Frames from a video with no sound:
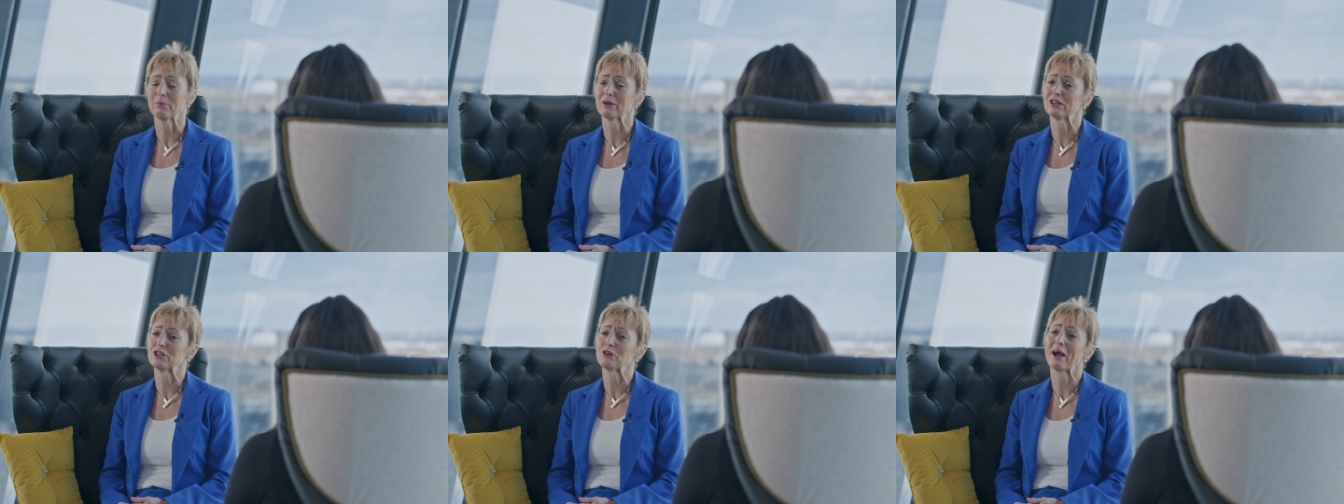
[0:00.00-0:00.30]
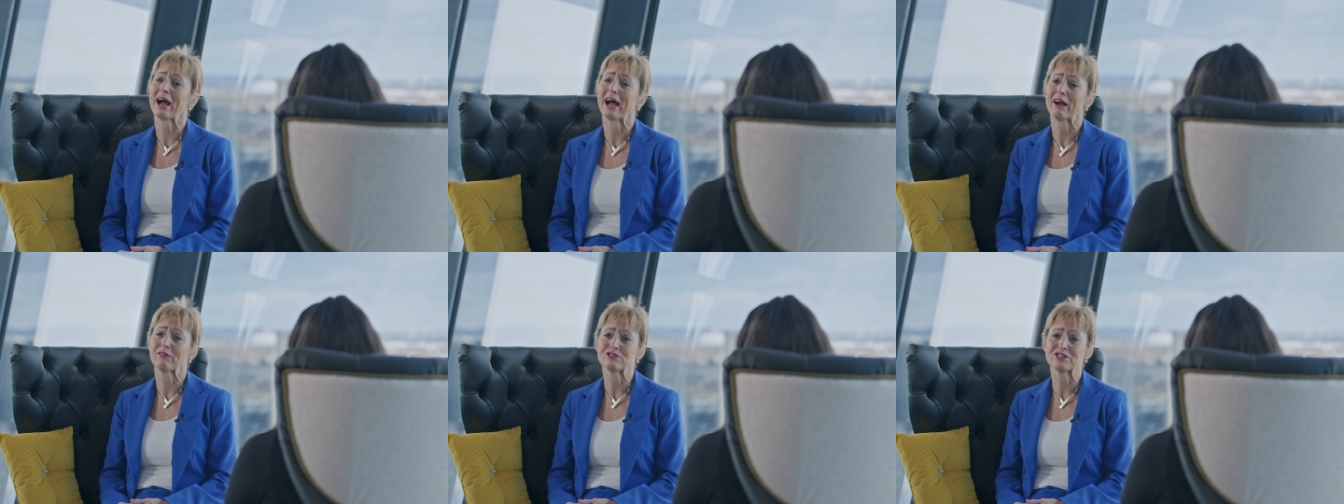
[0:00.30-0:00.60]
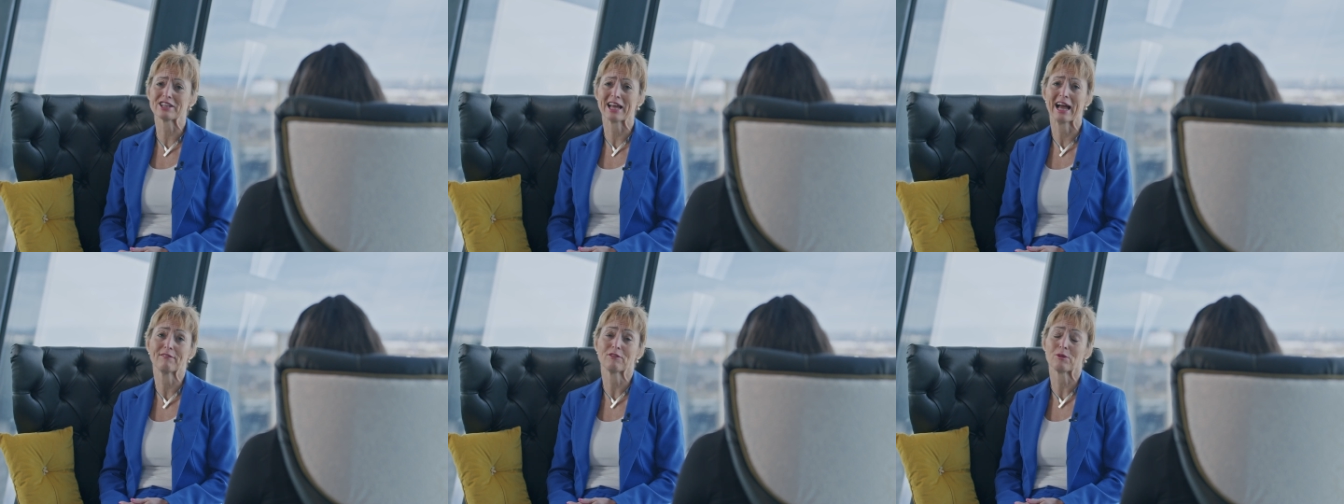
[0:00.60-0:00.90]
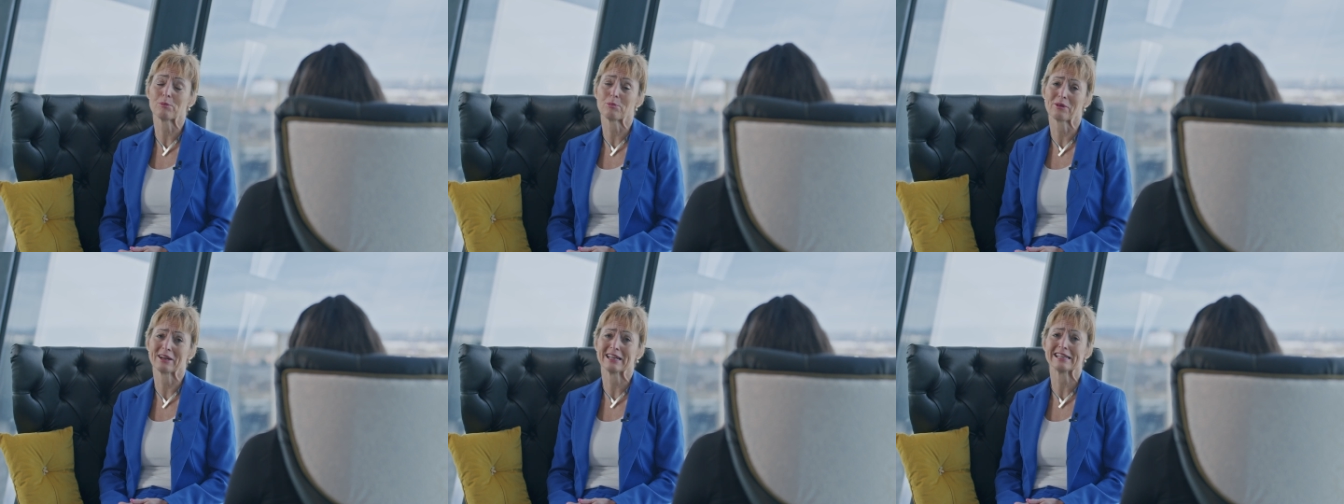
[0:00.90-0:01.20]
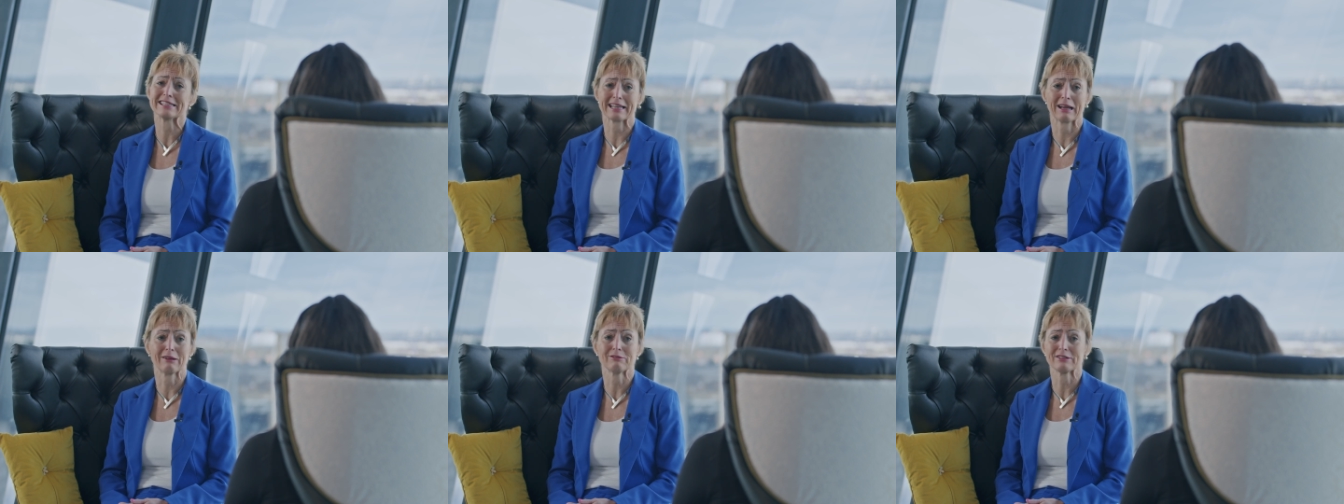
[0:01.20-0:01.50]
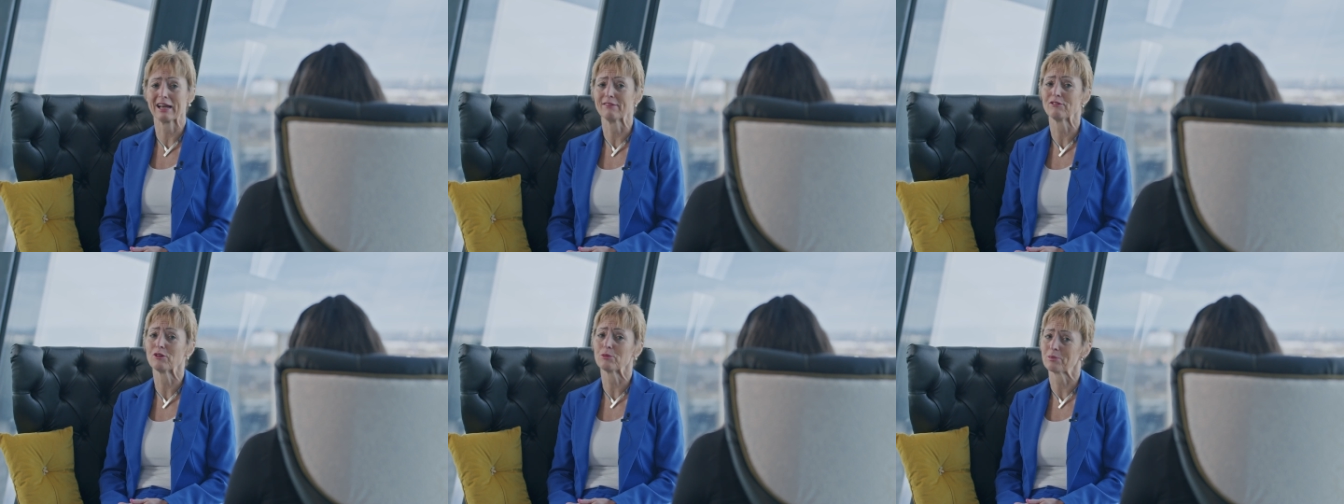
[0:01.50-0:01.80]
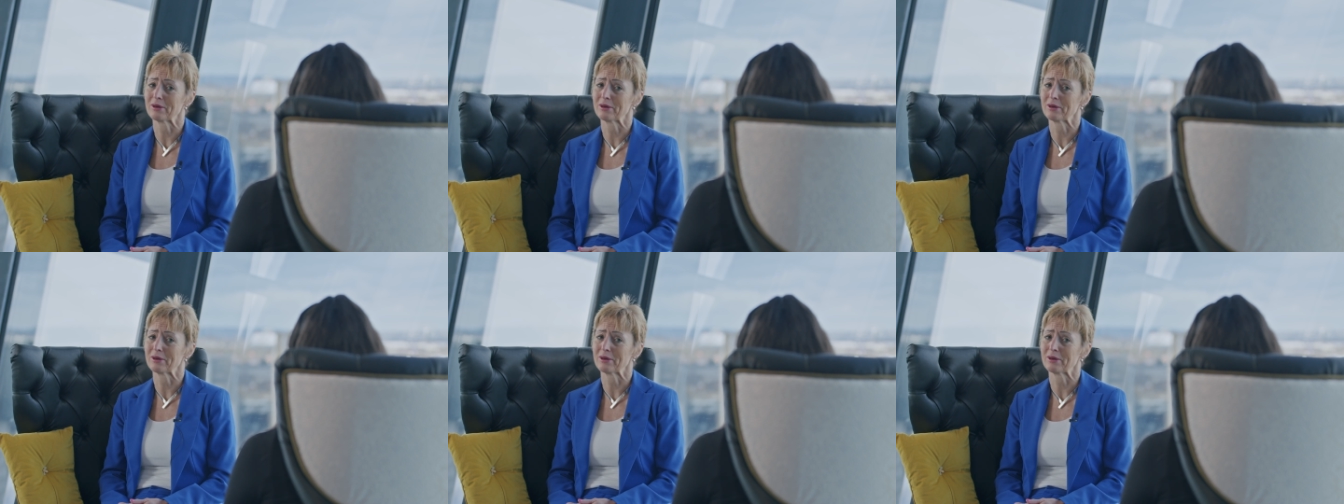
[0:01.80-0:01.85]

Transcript: but you have to have a breakdown to have a